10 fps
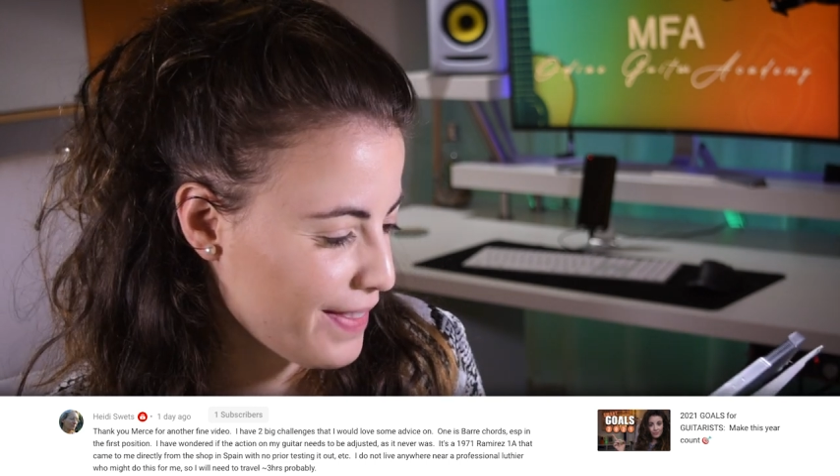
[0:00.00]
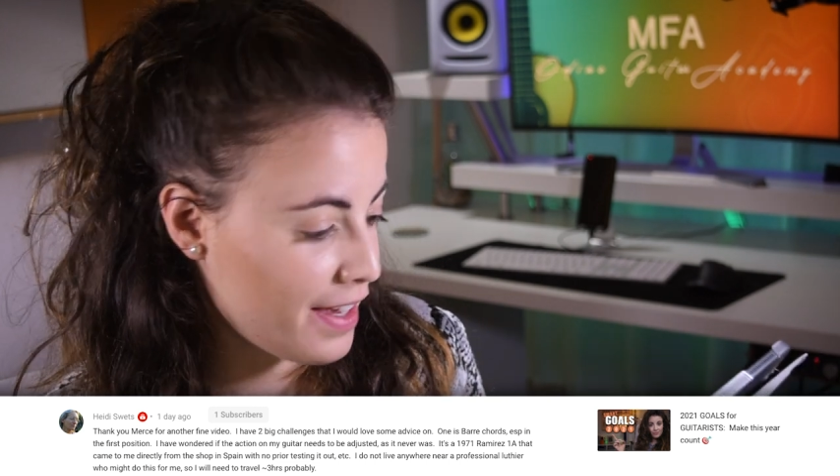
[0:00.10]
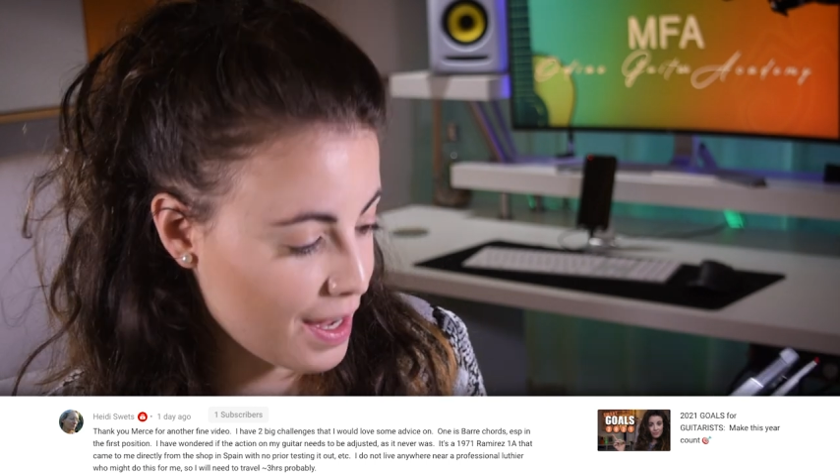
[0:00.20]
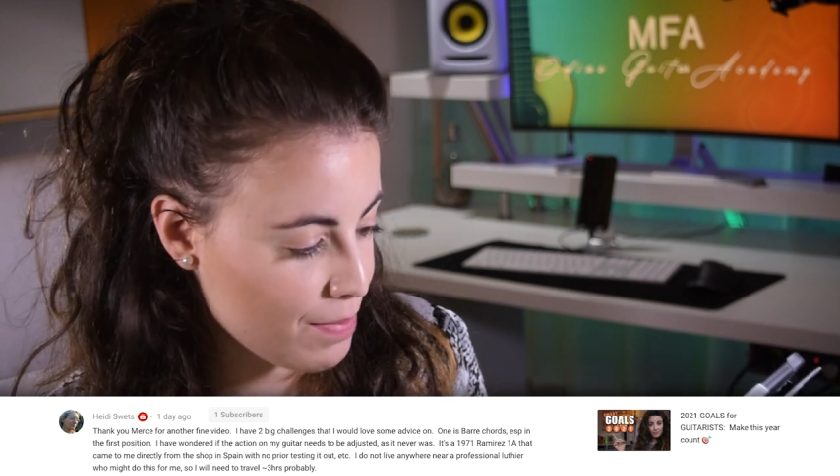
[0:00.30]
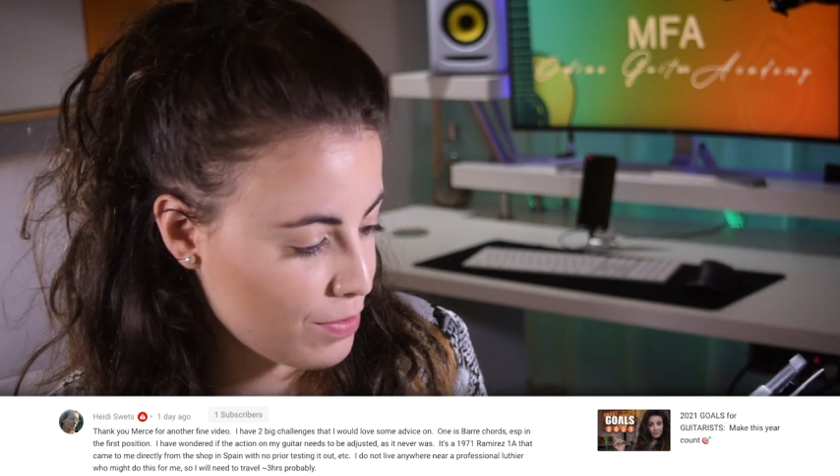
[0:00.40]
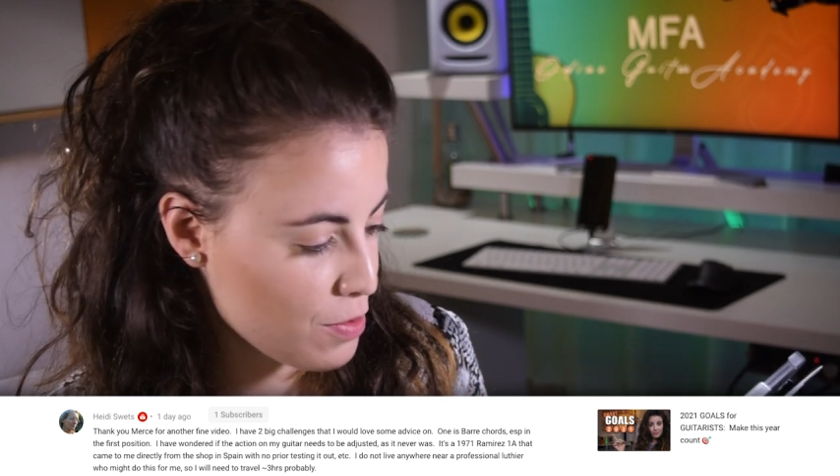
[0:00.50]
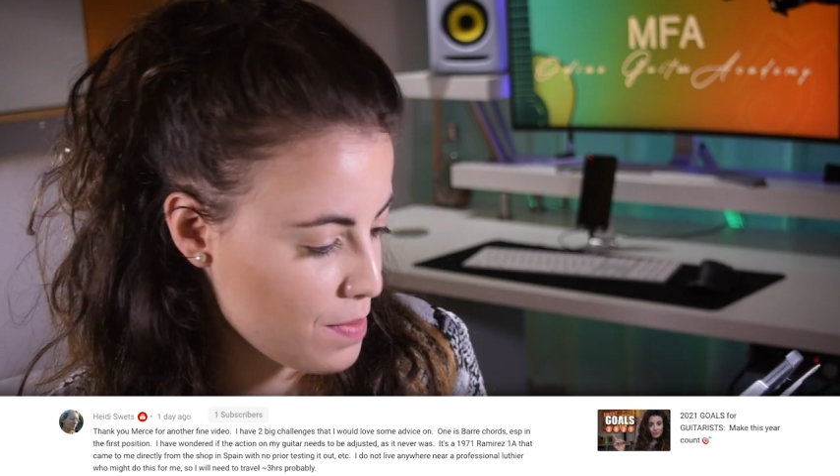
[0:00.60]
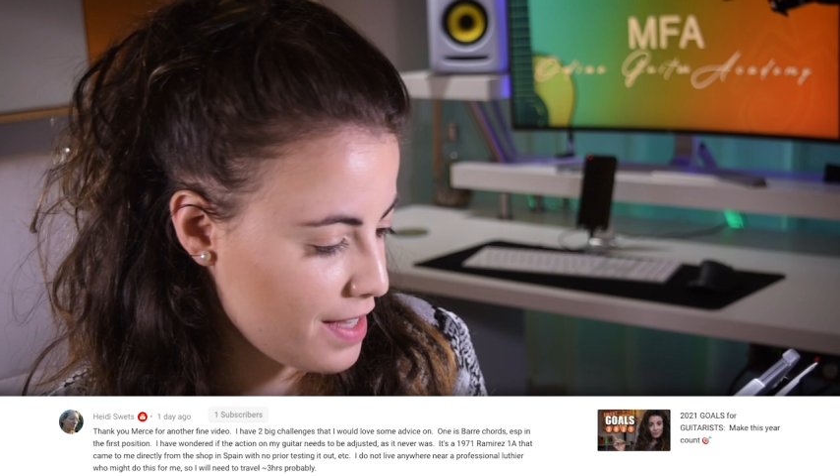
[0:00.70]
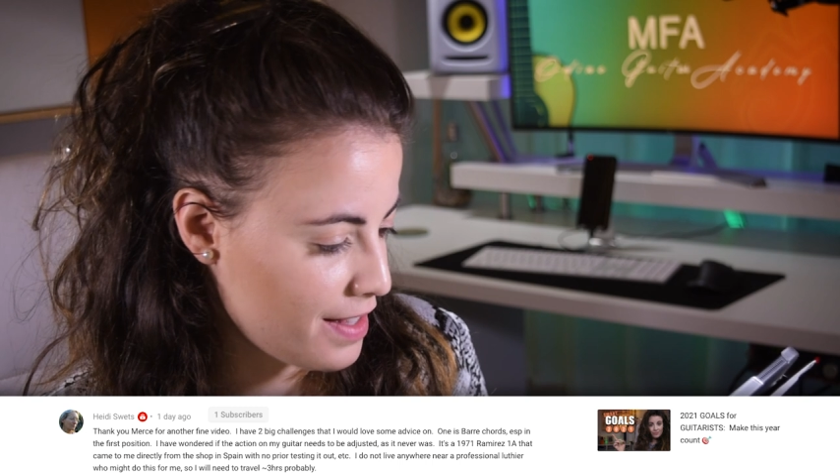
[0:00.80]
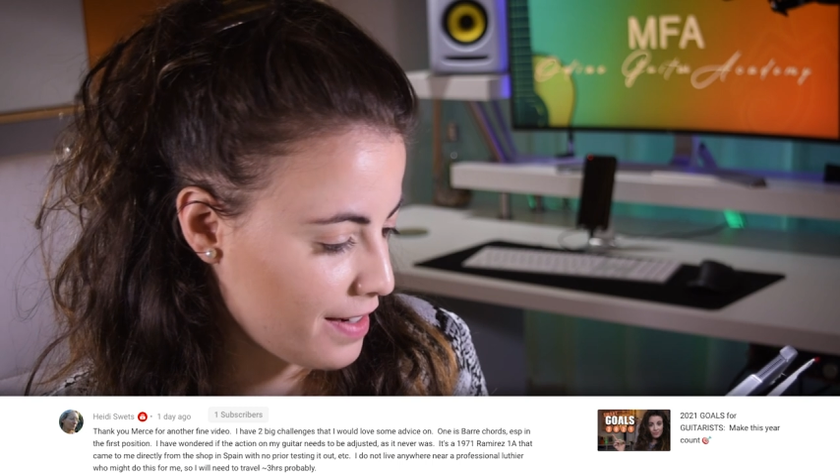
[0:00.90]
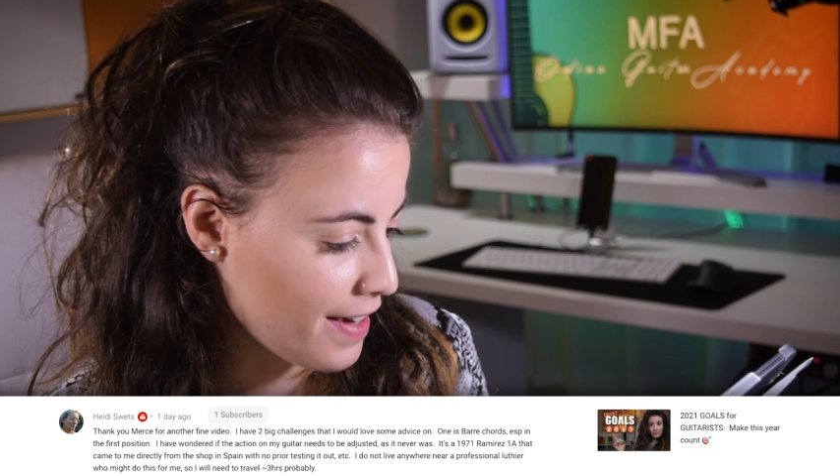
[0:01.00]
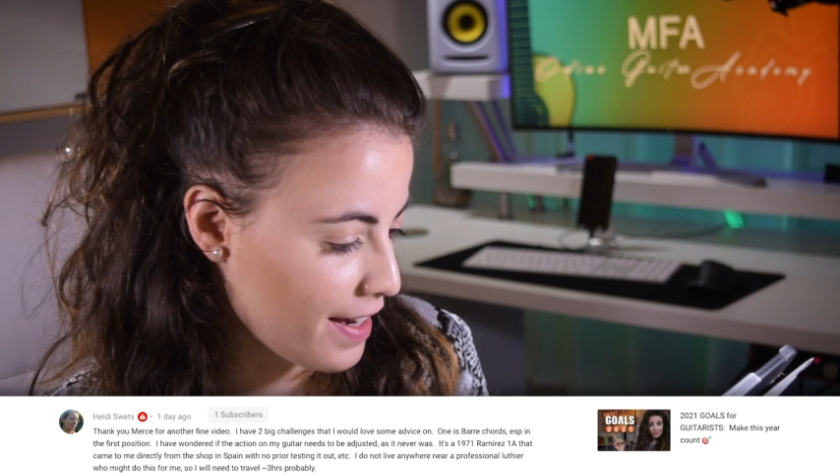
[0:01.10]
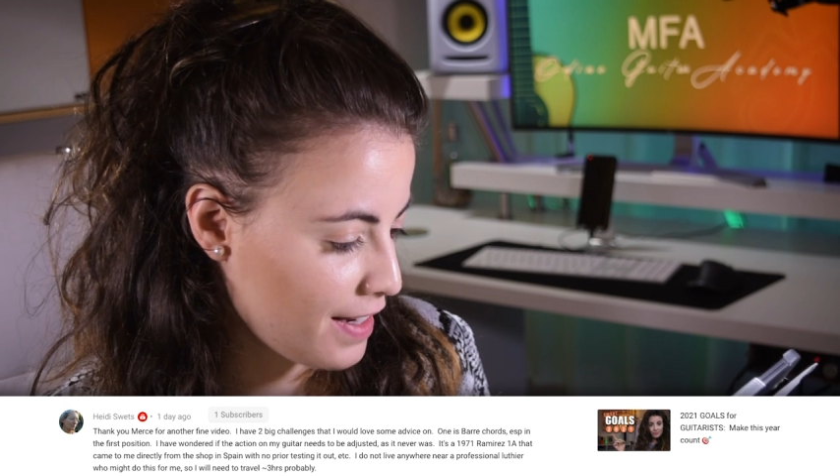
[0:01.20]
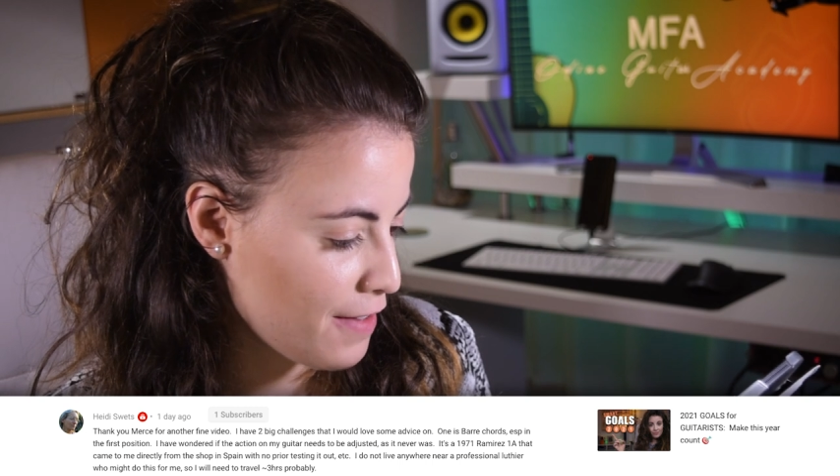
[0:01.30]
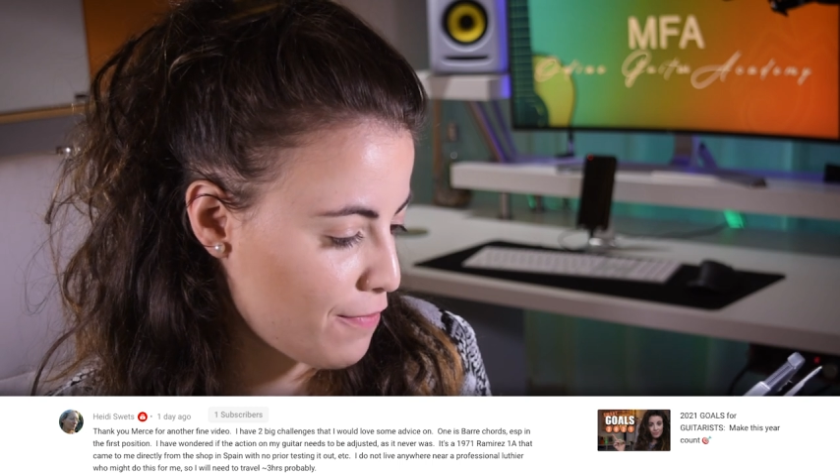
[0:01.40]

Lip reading: And came to me directly